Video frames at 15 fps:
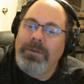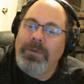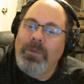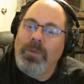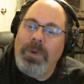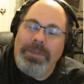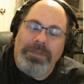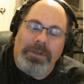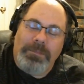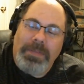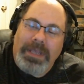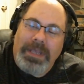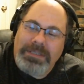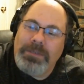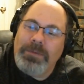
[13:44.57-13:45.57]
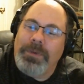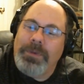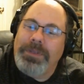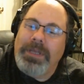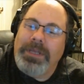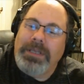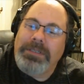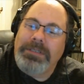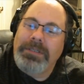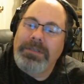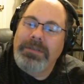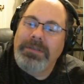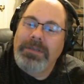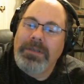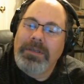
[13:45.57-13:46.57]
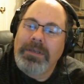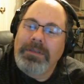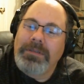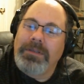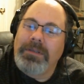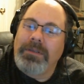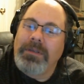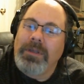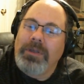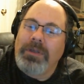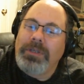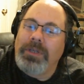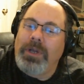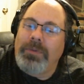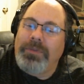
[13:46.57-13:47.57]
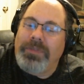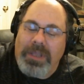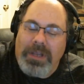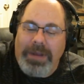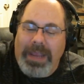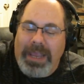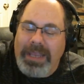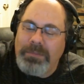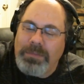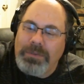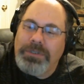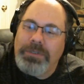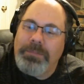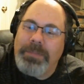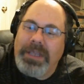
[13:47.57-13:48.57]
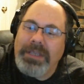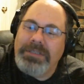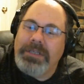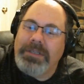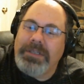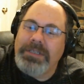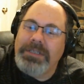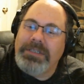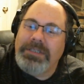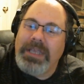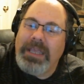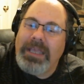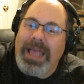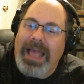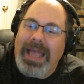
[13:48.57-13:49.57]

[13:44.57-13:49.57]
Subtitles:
when they're messing with us. They're able to basically say,